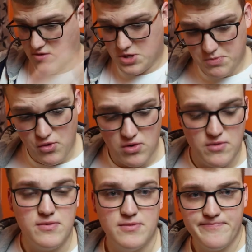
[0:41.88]
the sport
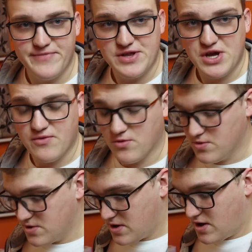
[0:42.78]
in
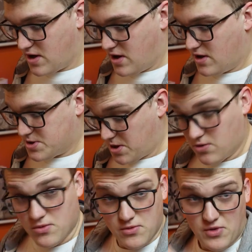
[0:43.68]
general.
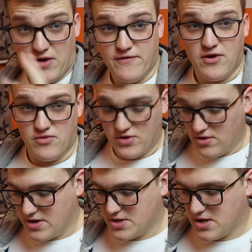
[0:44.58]
So, without further
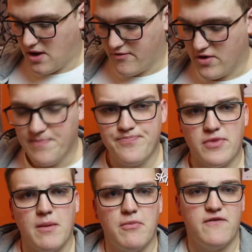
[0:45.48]
ado, let's cover it.
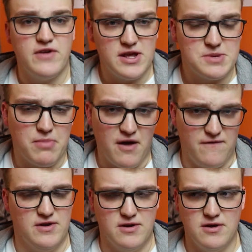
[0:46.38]
Perfidious
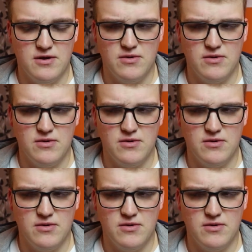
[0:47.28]
Puffin.